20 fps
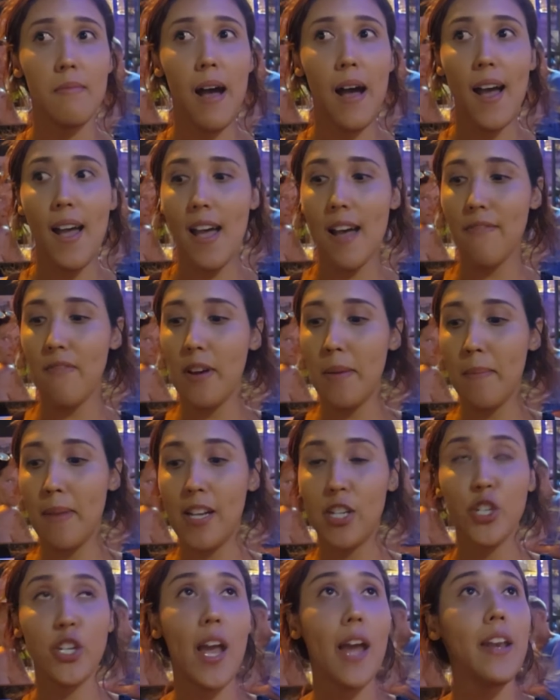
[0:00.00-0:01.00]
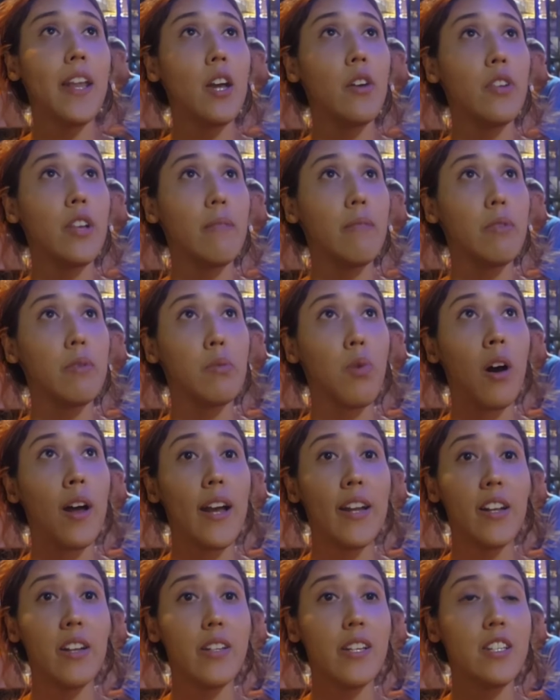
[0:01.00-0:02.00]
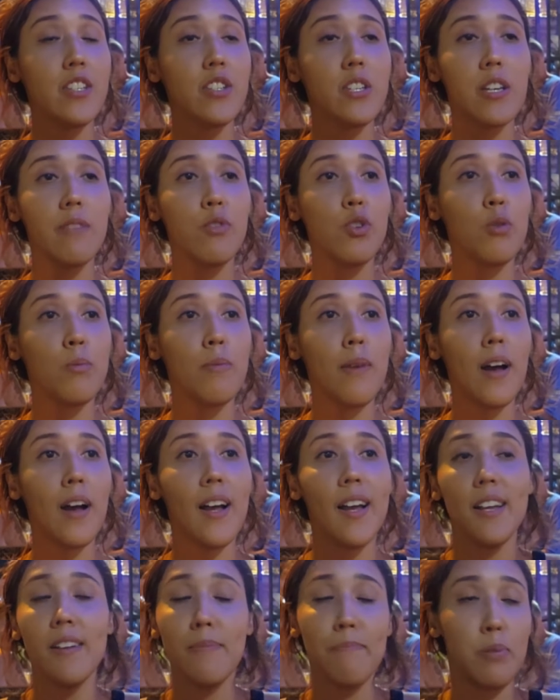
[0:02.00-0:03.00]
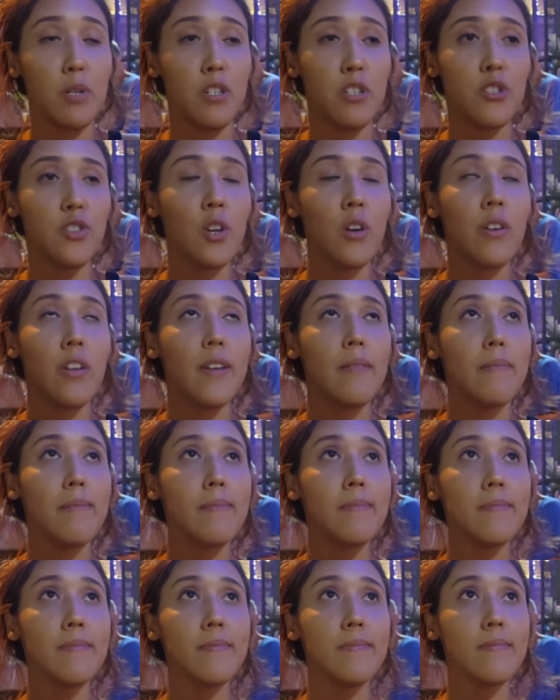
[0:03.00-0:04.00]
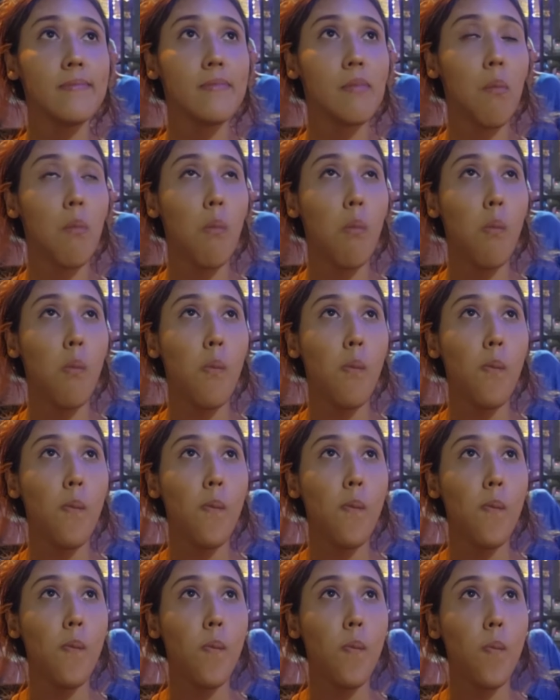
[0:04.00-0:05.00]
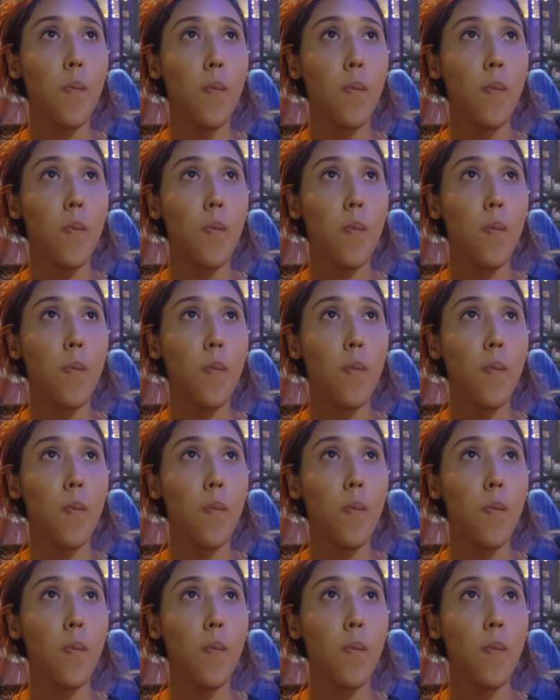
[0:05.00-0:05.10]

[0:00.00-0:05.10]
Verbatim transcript: I have uh, my channel name before. I don't need to give you my personal name. Yeah.